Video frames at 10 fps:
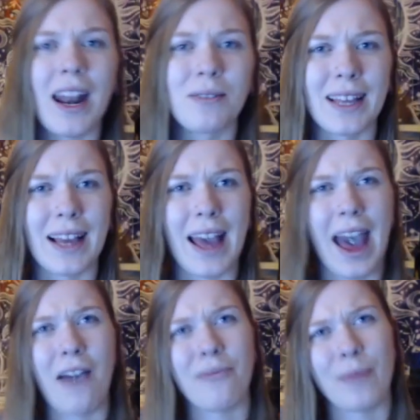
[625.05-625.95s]
I was like
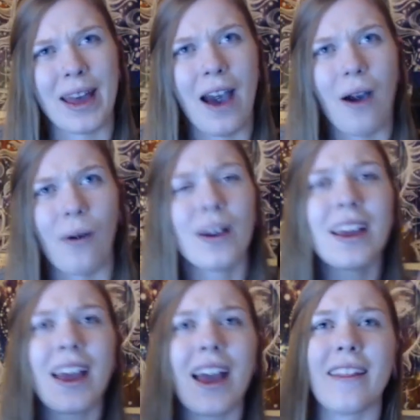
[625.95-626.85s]
halfway out,
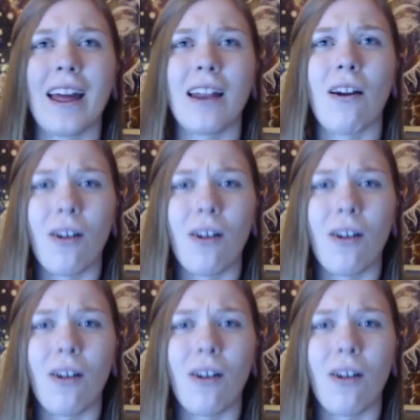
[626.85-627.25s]
and then